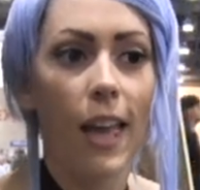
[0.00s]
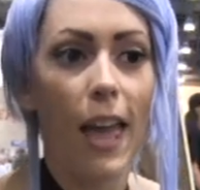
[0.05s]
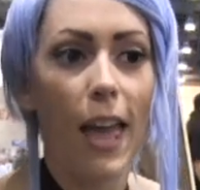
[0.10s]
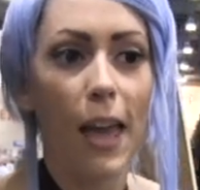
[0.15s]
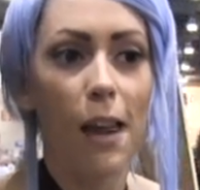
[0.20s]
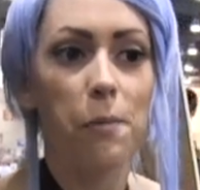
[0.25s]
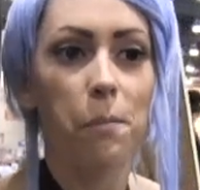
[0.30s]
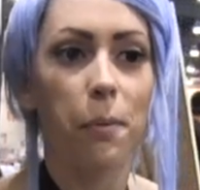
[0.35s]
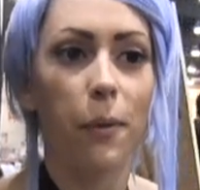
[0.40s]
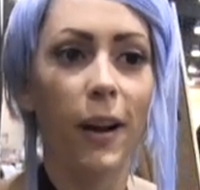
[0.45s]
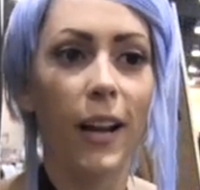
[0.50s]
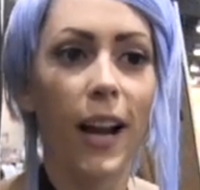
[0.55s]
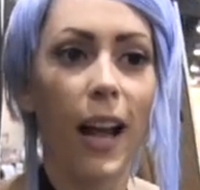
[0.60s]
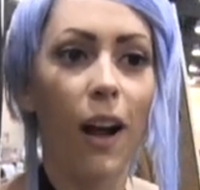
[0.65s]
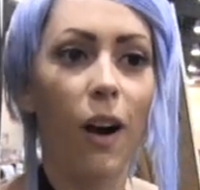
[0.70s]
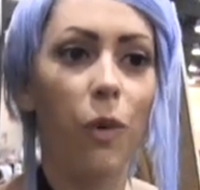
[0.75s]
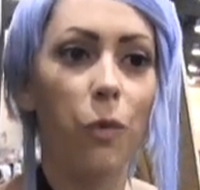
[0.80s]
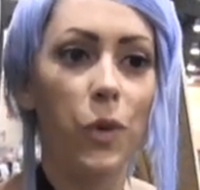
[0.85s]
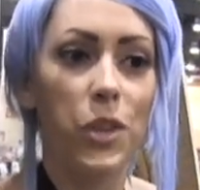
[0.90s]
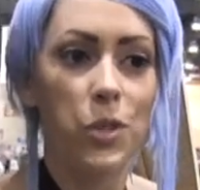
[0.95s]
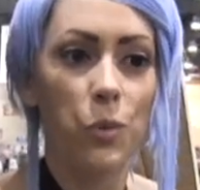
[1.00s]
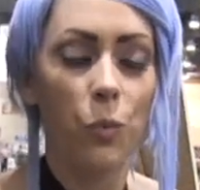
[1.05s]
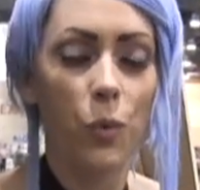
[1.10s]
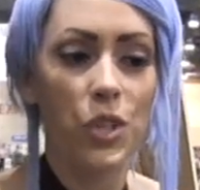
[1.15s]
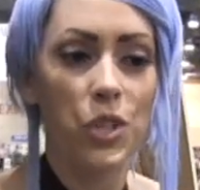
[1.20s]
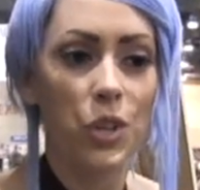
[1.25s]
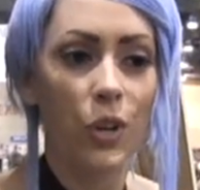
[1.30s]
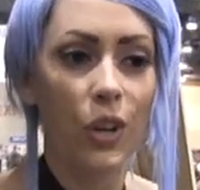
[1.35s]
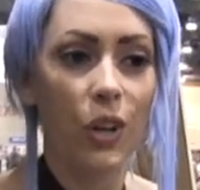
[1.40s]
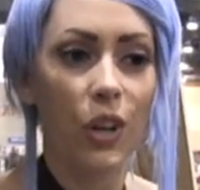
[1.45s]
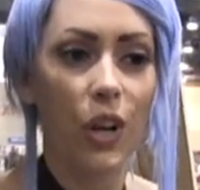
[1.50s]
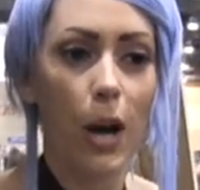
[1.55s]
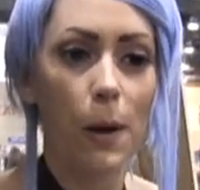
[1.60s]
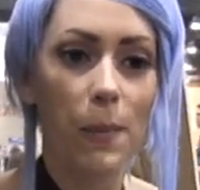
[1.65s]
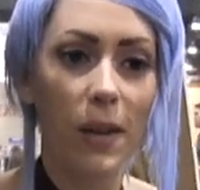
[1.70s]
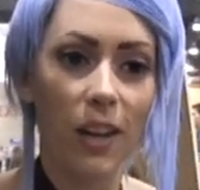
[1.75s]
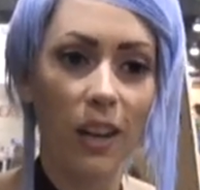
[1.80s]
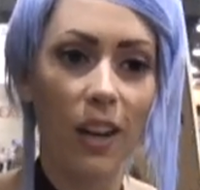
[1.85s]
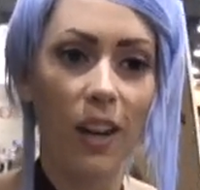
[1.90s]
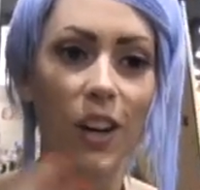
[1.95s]
and bring out, we took
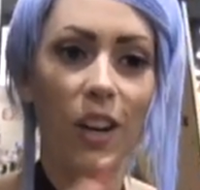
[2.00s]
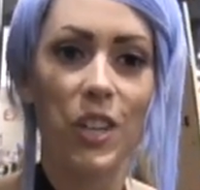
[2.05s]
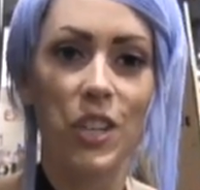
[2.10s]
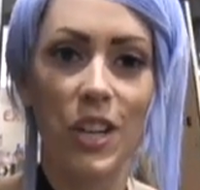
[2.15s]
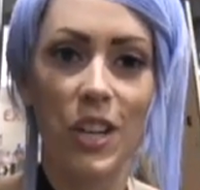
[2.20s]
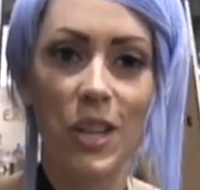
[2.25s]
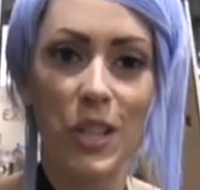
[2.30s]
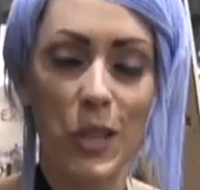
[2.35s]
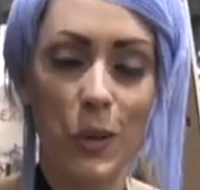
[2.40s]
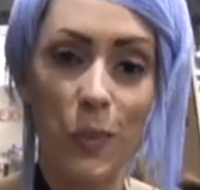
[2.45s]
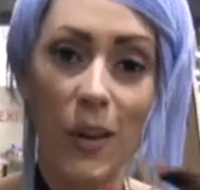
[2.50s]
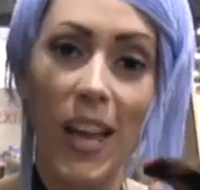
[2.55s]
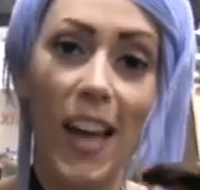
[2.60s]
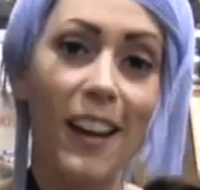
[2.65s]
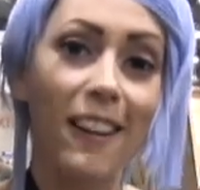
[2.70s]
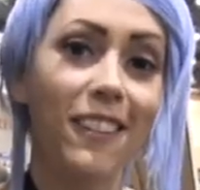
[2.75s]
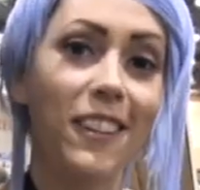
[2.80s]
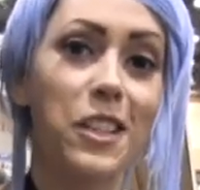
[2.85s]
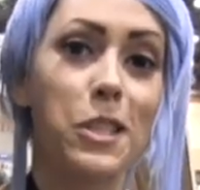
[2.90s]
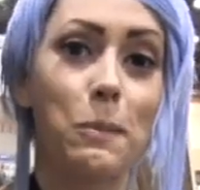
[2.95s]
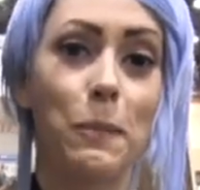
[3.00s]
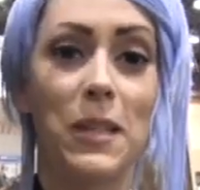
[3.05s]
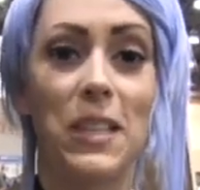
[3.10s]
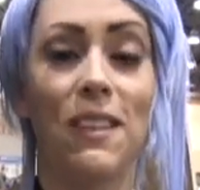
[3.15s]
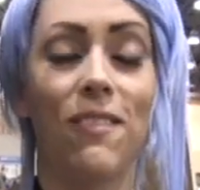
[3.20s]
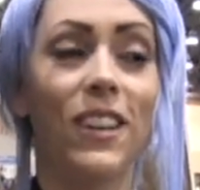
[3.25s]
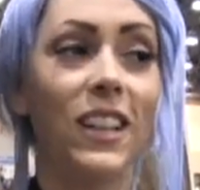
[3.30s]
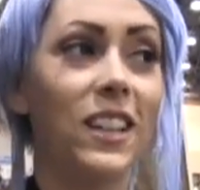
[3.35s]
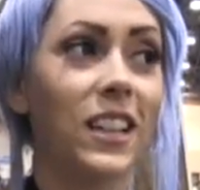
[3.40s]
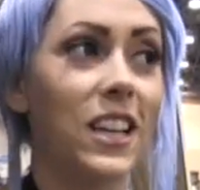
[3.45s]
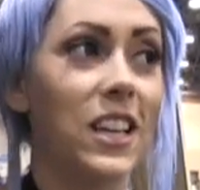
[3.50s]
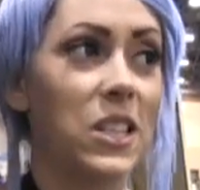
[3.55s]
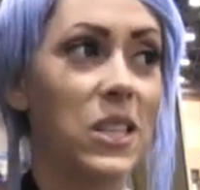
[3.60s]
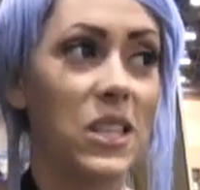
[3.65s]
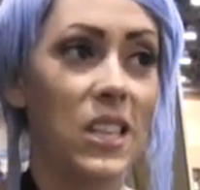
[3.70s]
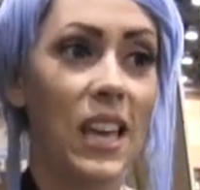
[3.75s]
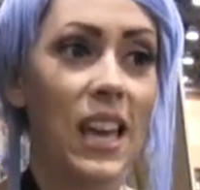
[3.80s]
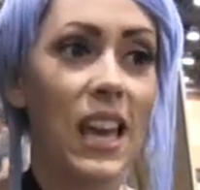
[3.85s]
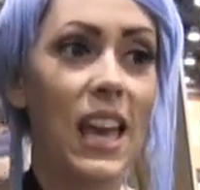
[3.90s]
comic characters and we had a specific list